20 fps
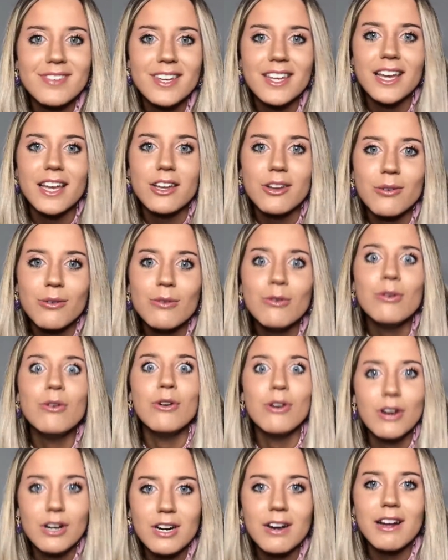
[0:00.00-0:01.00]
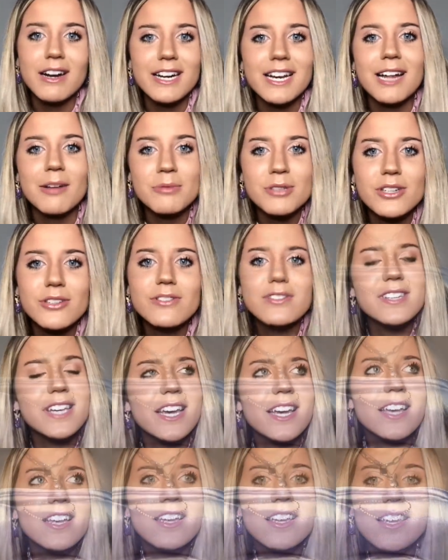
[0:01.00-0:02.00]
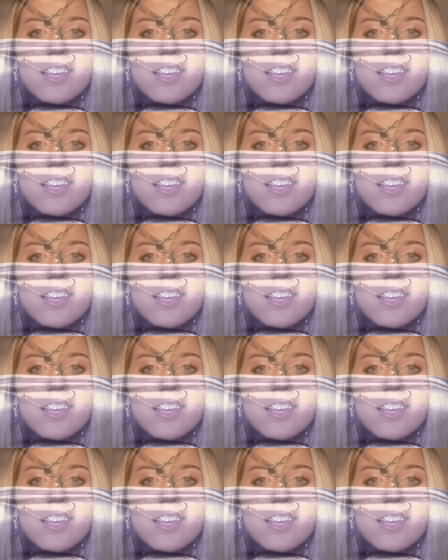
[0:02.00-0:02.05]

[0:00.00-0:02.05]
yeah, you look like an absolute tip.